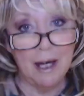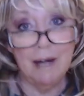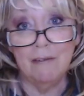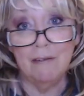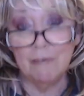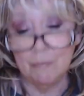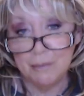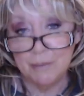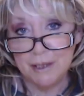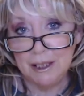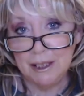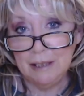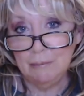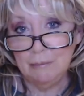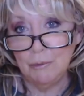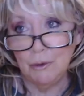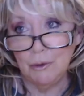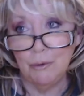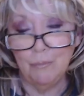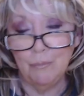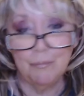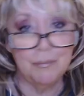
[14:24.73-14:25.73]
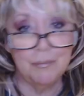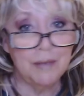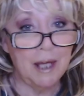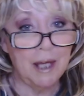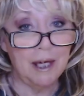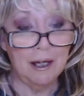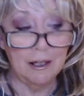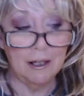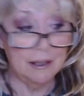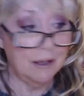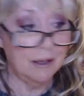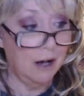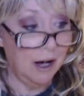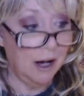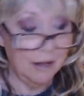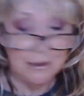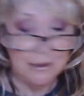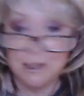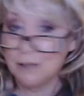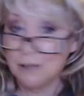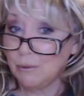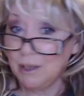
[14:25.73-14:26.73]
From Temu, they are all
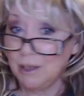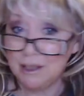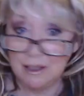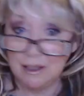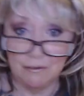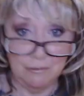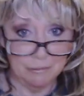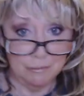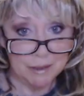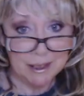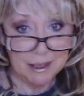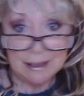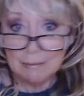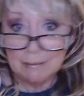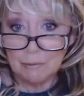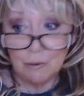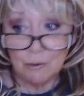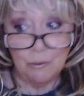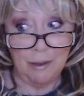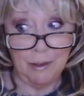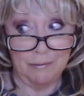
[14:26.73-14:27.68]
these wigs are from Temu.